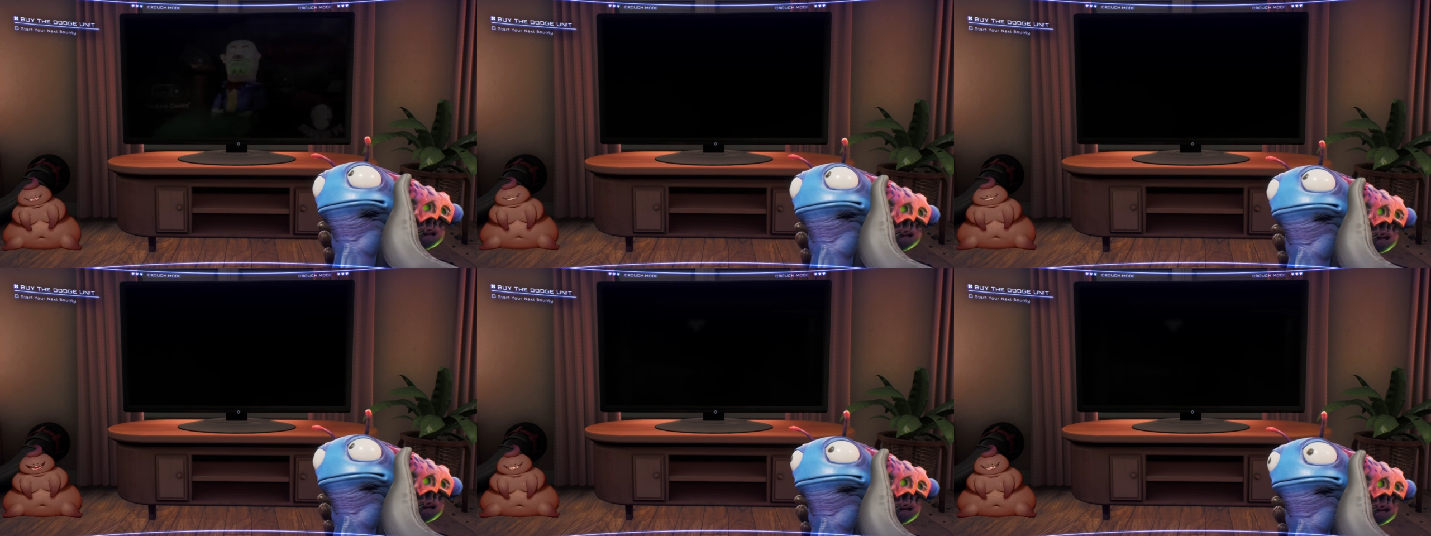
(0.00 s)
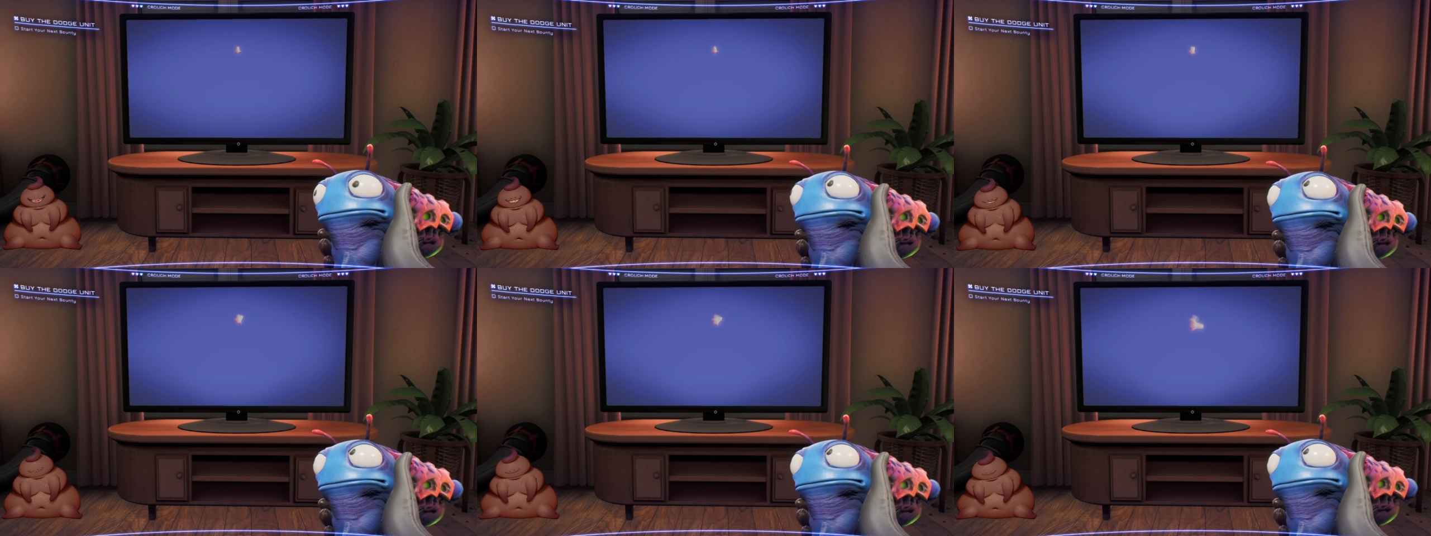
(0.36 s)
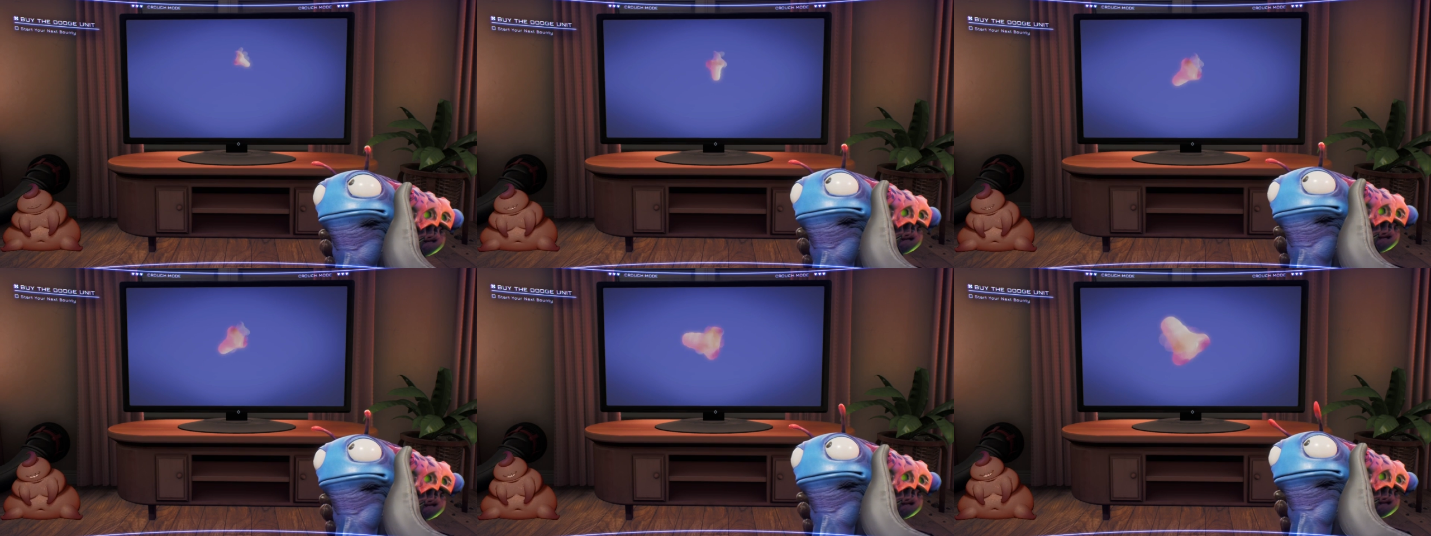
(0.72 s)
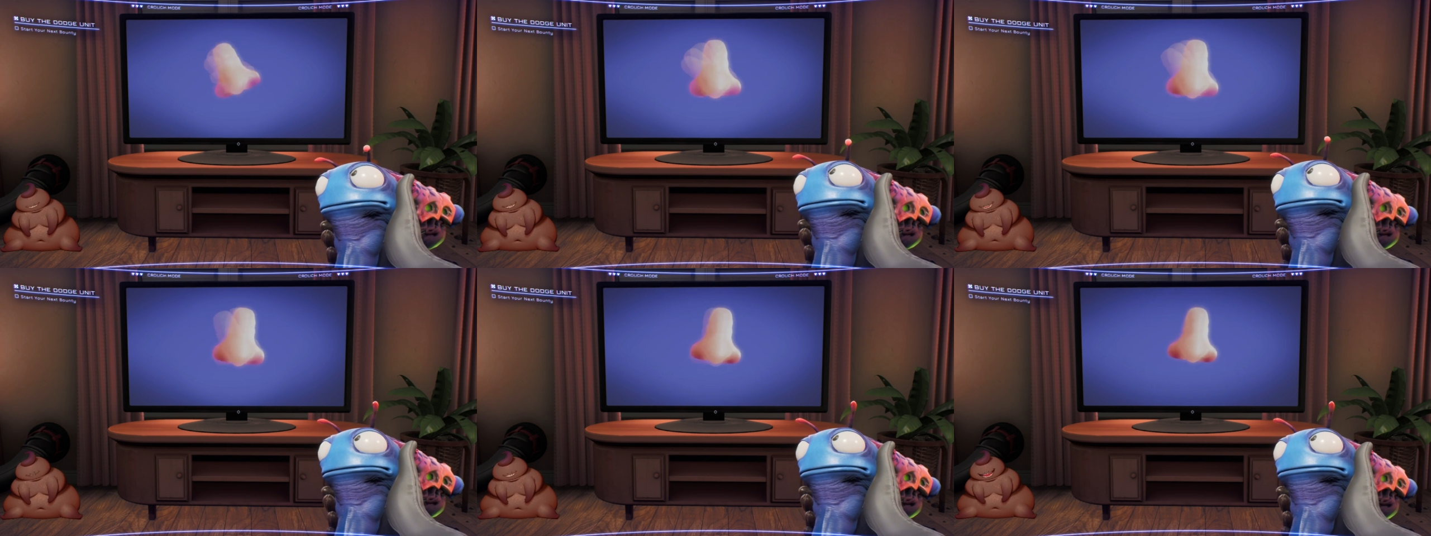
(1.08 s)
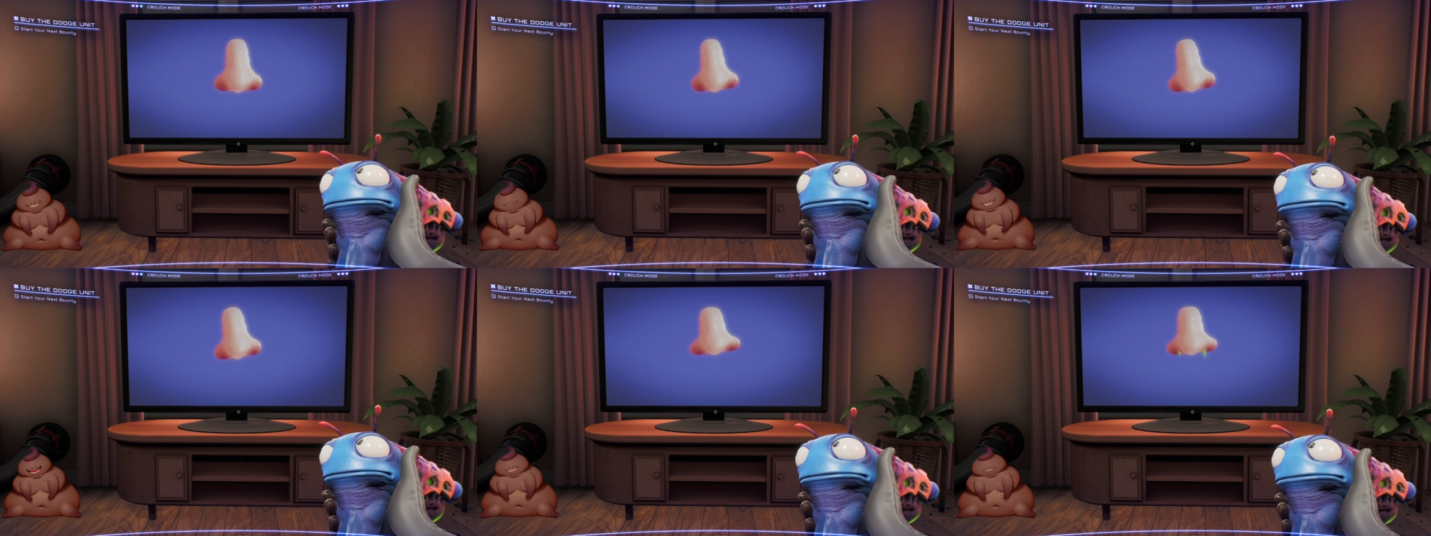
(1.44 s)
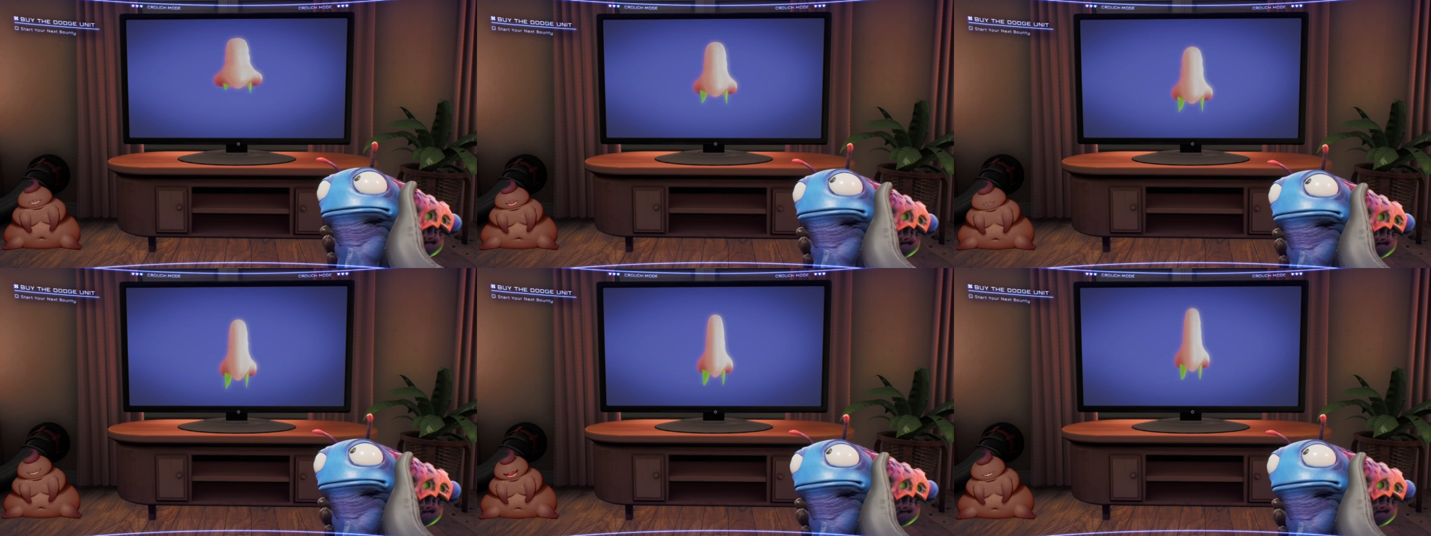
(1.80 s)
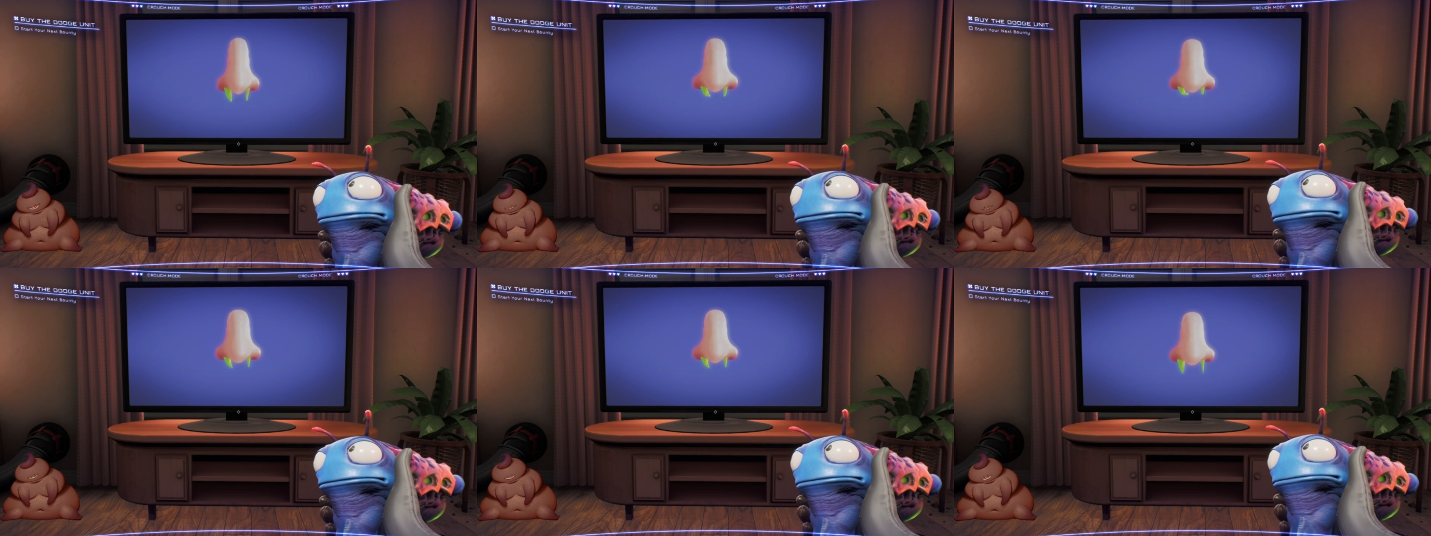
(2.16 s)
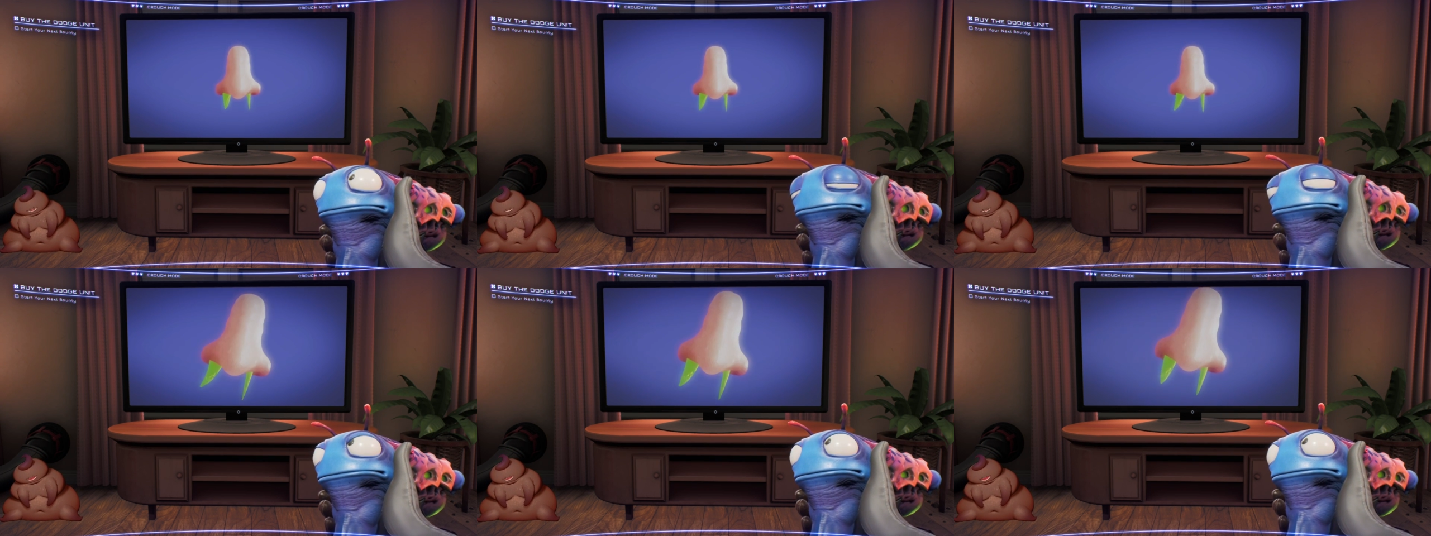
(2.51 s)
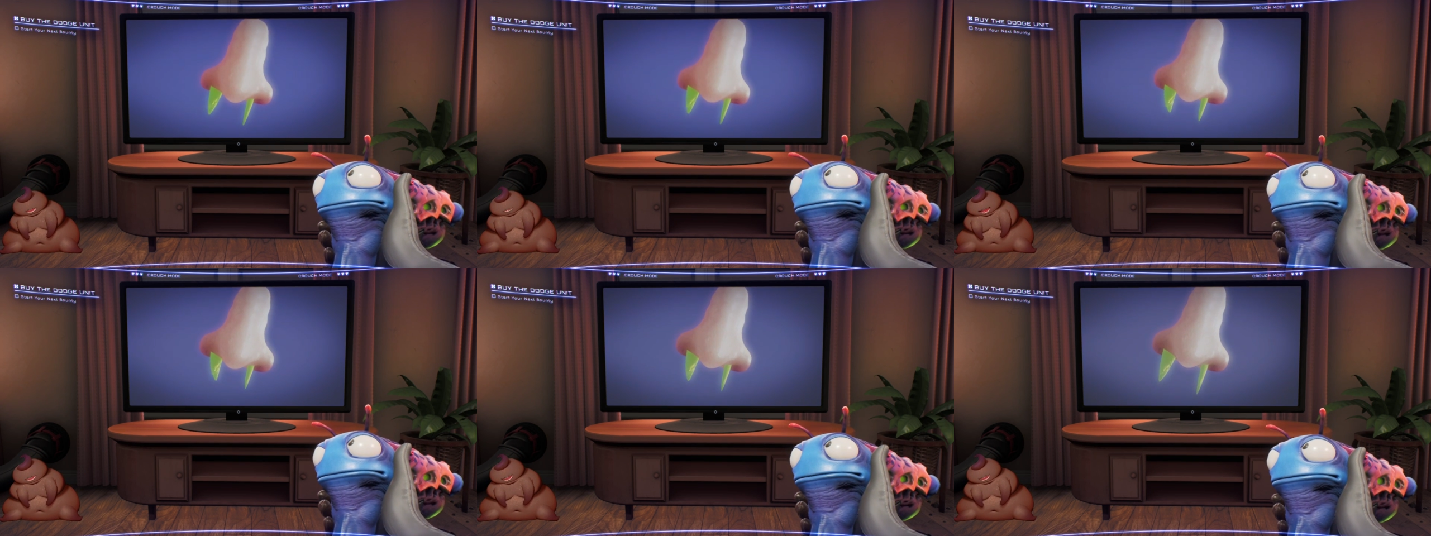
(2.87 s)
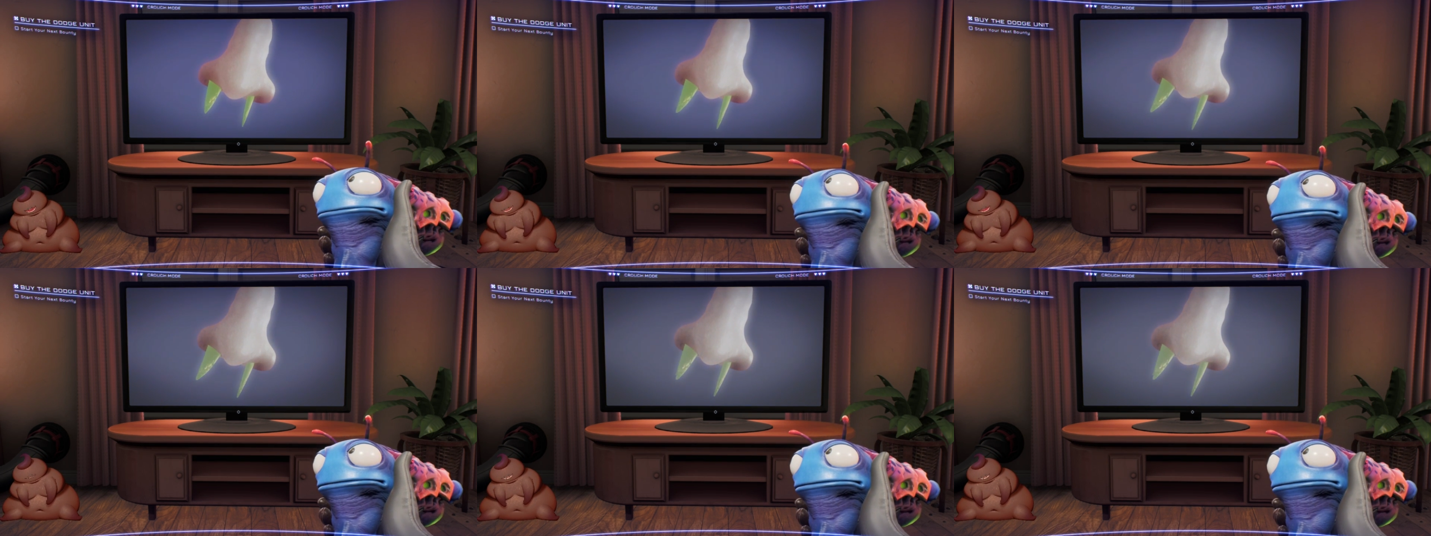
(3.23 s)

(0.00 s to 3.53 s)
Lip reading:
[unreadable: no face in view]